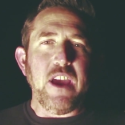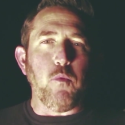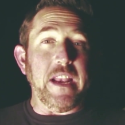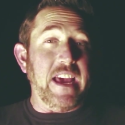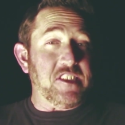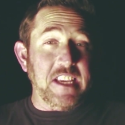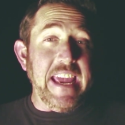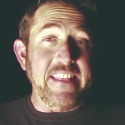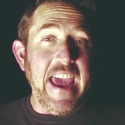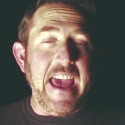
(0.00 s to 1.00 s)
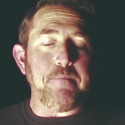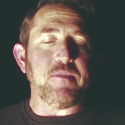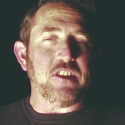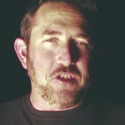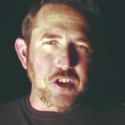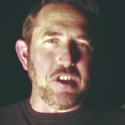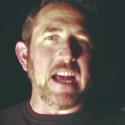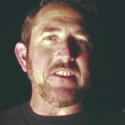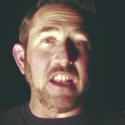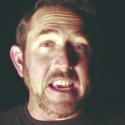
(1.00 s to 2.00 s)
When I say that, just
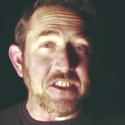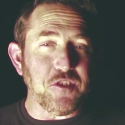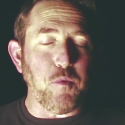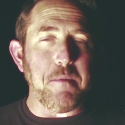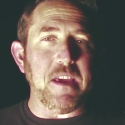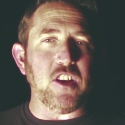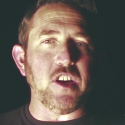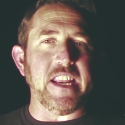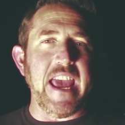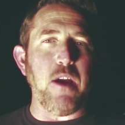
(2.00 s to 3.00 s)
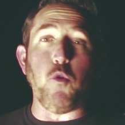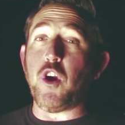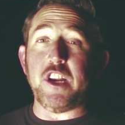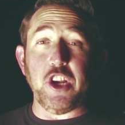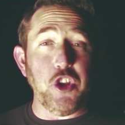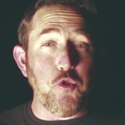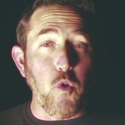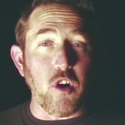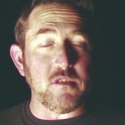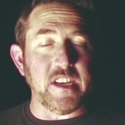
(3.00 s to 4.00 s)
like the lessons we've been looking at, we're in a new
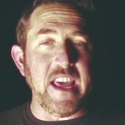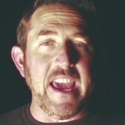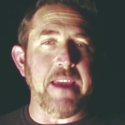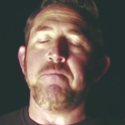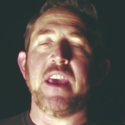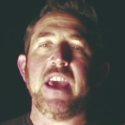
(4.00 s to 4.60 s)
world today.